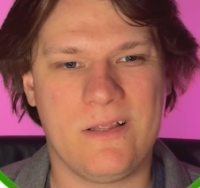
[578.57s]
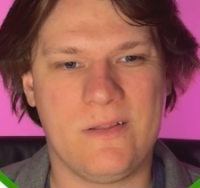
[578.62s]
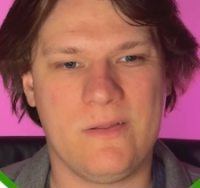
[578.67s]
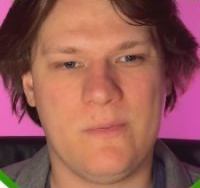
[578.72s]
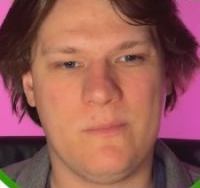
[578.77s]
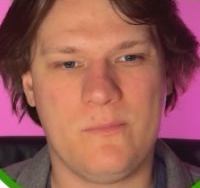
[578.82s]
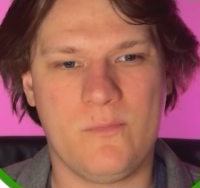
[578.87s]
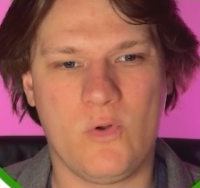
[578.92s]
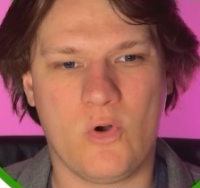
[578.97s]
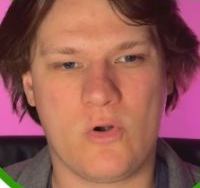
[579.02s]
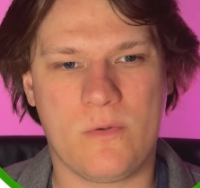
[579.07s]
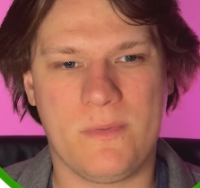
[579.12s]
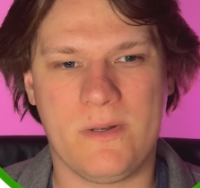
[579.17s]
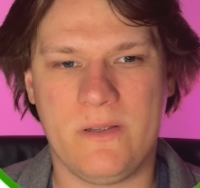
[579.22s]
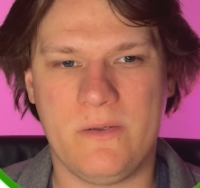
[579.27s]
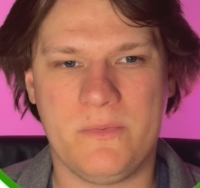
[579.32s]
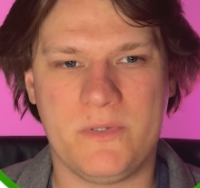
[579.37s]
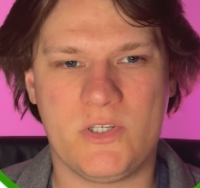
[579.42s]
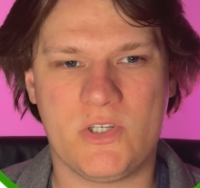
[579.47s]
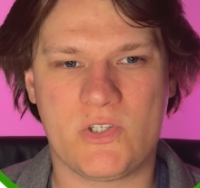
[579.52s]

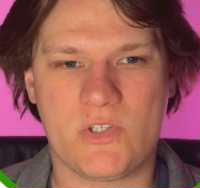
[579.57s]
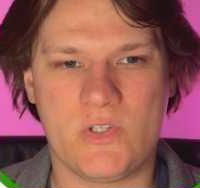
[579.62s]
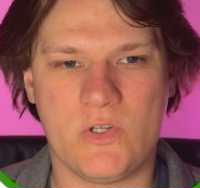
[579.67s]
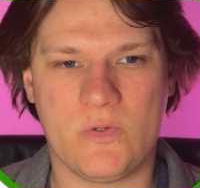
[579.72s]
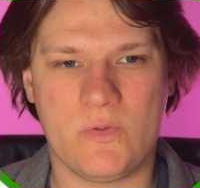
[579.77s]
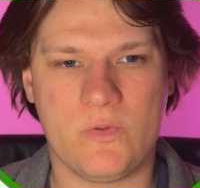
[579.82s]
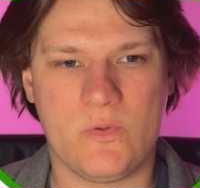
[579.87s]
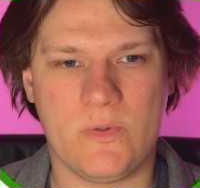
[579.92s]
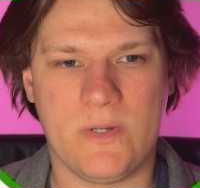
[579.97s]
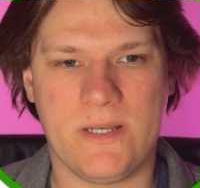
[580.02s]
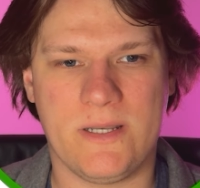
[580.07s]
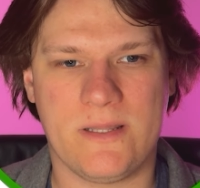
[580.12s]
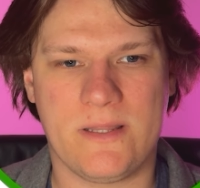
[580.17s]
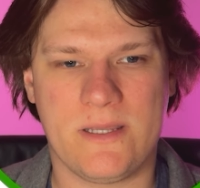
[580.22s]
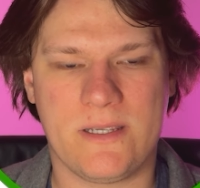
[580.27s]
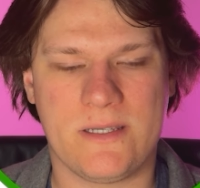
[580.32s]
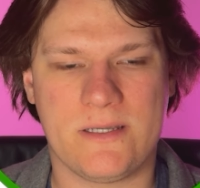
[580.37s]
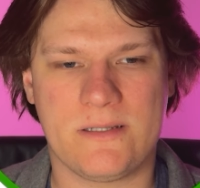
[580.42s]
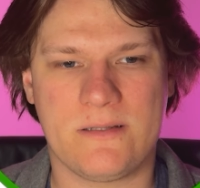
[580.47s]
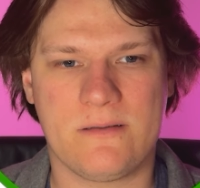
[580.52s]
Normally we just don't do
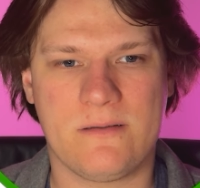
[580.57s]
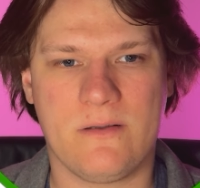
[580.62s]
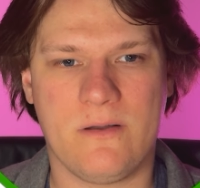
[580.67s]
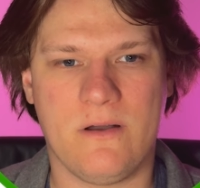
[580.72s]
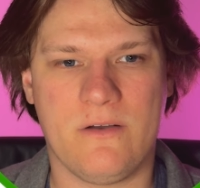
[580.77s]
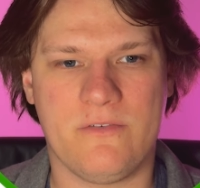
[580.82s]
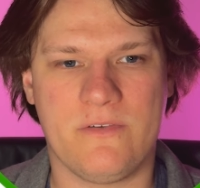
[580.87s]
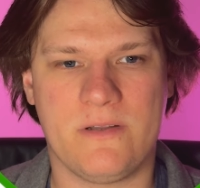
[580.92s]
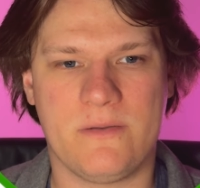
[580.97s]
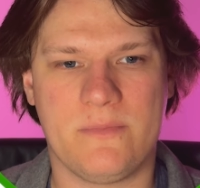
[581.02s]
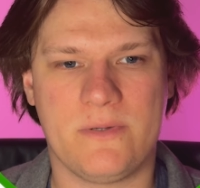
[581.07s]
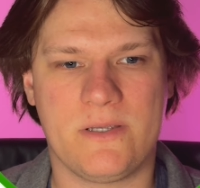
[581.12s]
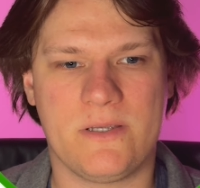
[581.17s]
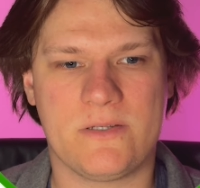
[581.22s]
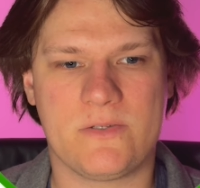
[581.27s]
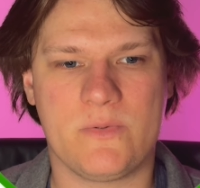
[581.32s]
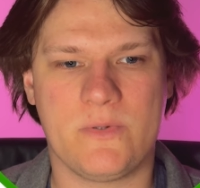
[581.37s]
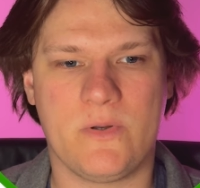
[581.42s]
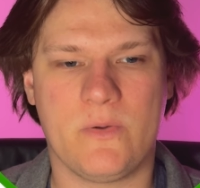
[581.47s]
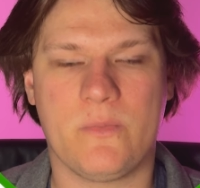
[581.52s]
anything of it
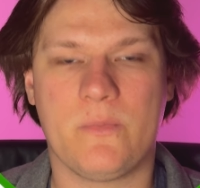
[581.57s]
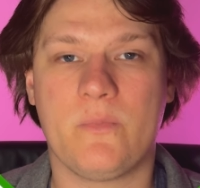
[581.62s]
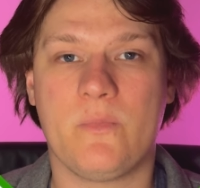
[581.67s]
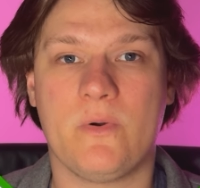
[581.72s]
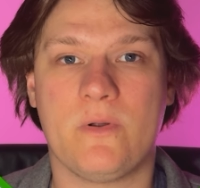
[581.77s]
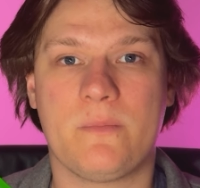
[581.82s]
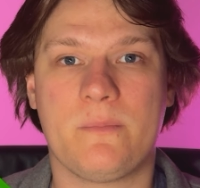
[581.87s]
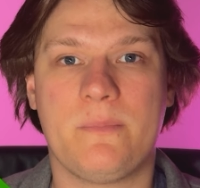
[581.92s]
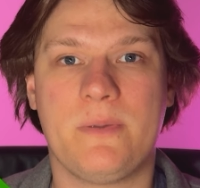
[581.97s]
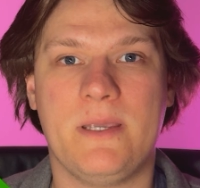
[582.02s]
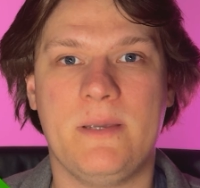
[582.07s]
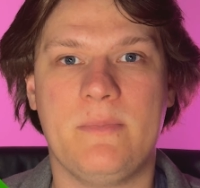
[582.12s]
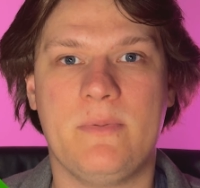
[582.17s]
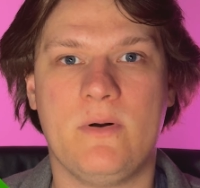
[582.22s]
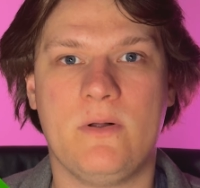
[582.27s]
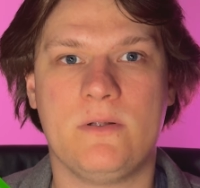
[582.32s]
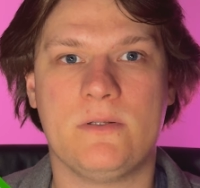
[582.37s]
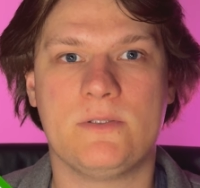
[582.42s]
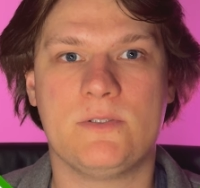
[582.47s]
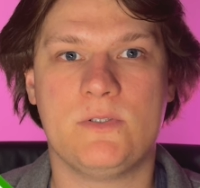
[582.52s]
because we don't want
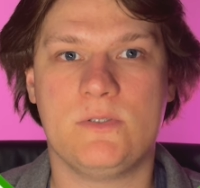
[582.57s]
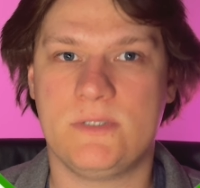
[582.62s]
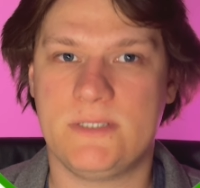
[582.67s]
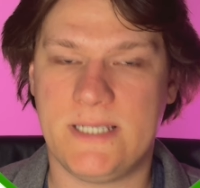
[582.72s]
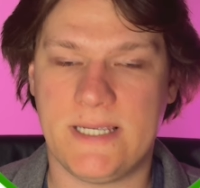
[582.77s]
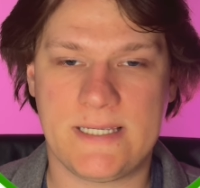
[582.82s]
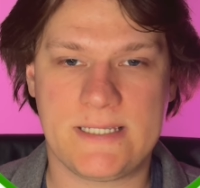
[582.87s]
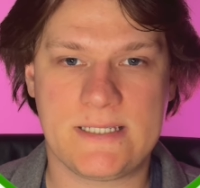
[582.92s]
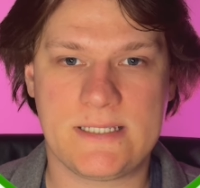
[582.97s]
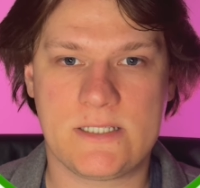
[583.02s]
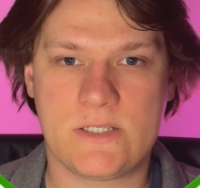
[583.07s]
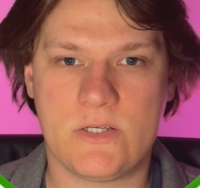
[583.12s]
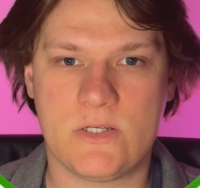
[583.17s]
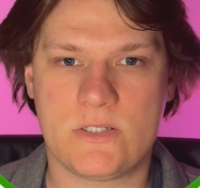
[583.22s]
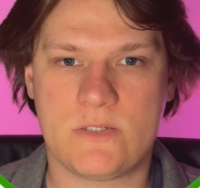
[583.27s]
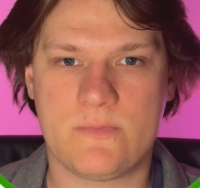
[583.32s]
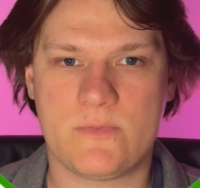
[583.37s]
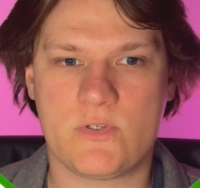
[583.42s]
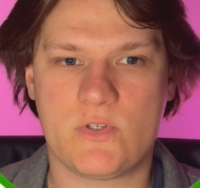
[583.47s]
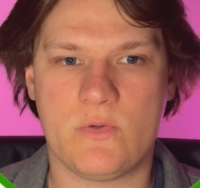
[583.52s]
people to text
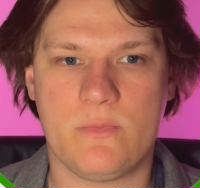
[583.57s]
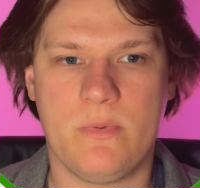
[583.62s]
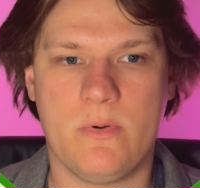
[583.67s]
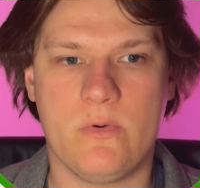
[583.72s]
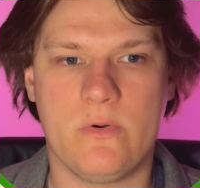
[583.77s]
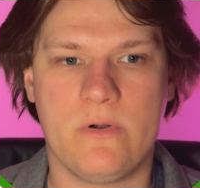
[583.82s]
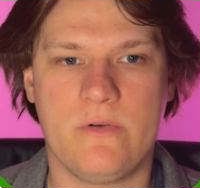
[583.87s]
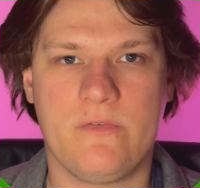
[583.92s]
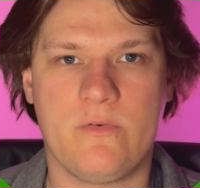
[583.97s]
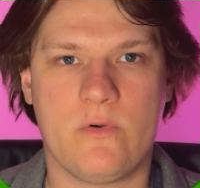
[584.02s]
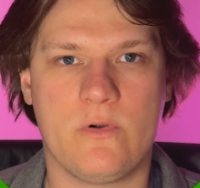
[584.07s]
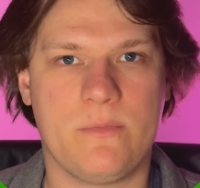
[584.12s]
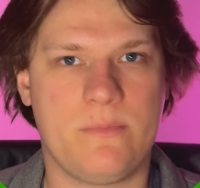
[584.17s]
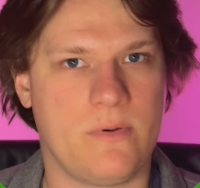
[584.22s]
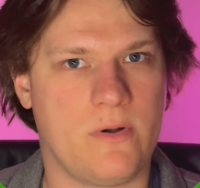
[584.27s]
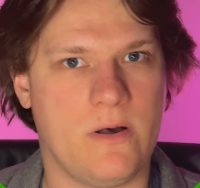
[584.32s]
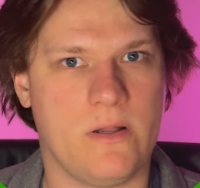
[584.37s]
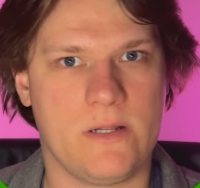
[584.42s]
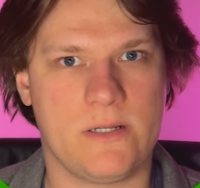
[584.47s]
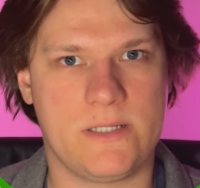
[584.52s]
customer support for a
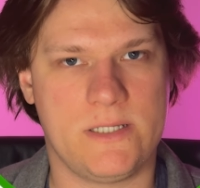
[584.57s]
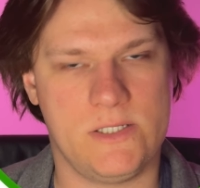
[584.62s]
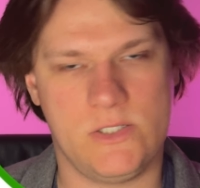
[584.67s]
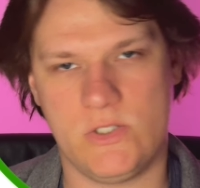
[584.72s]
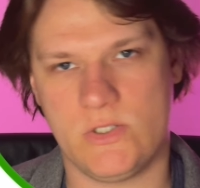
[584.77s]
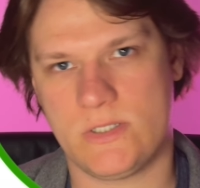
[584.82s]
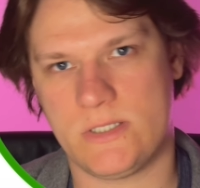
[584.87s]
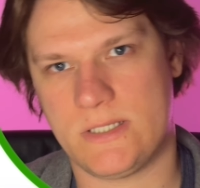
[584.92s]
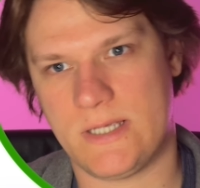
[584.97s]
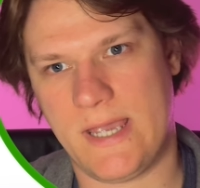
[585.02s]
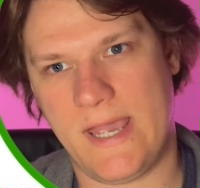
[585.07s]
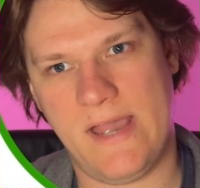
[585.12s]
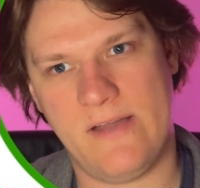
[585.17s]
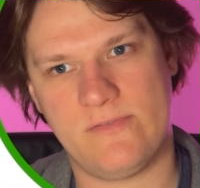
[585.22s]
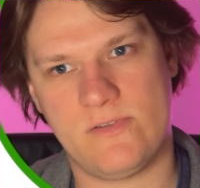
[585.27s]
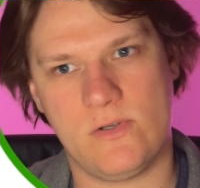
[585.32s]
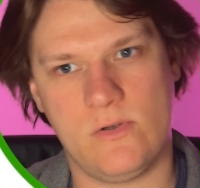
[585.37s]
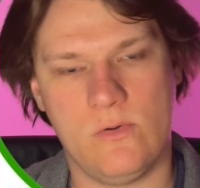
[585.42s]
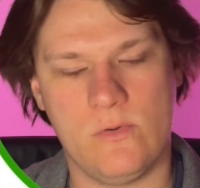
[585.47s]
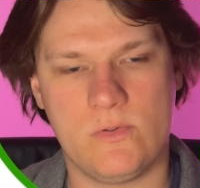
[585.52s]
product. They just have
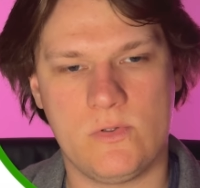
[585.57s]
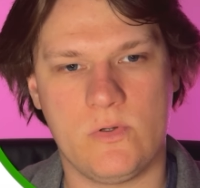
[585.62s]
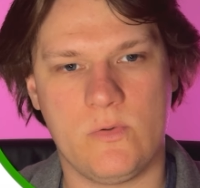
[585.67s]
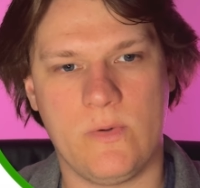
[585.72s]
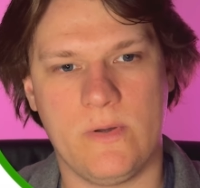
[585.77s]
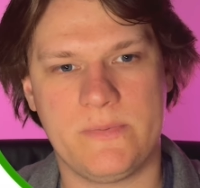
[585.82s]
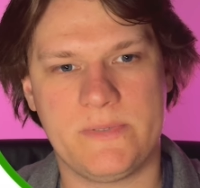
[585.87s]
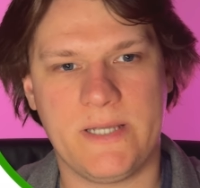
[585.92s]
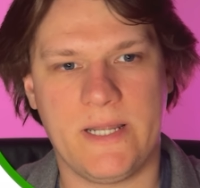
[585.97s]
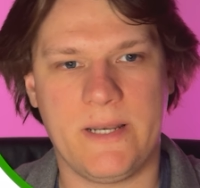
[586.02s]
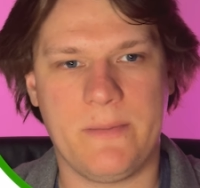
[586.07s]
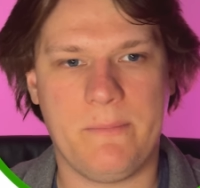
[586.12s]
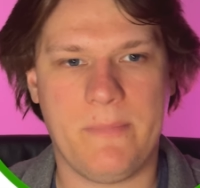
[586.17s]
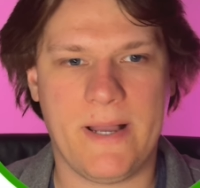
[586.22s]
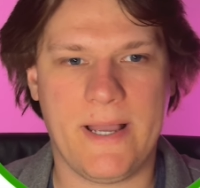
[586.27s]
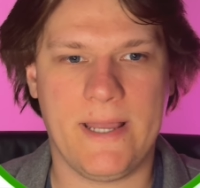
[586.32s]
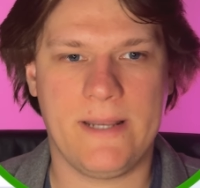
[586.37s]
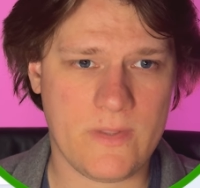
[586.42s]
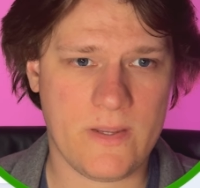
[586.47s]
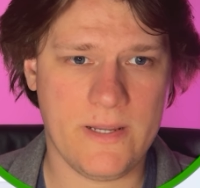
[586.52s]
to go to the website and
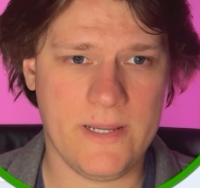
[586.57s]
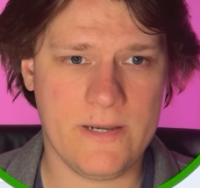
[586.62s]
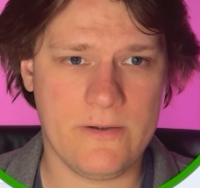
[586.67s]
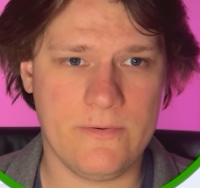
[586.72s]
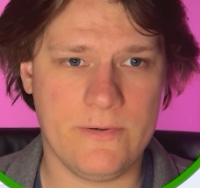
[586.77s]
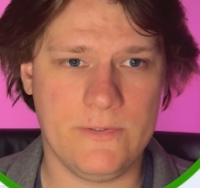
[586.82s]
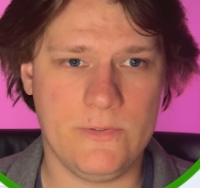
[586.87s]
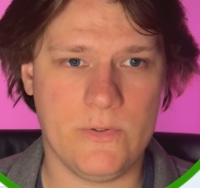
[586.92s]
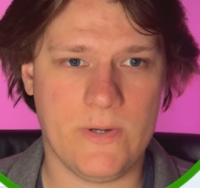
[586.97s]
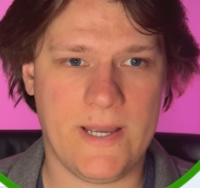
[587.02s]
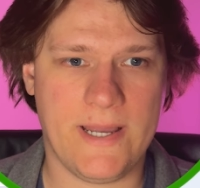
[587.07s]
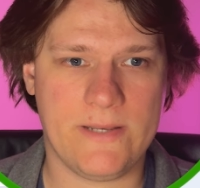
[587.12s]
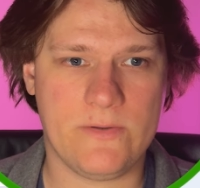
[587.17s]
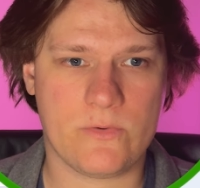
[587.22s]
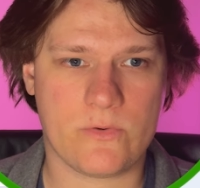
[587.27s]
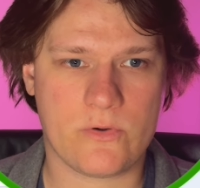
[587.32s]
buy it. Here you add your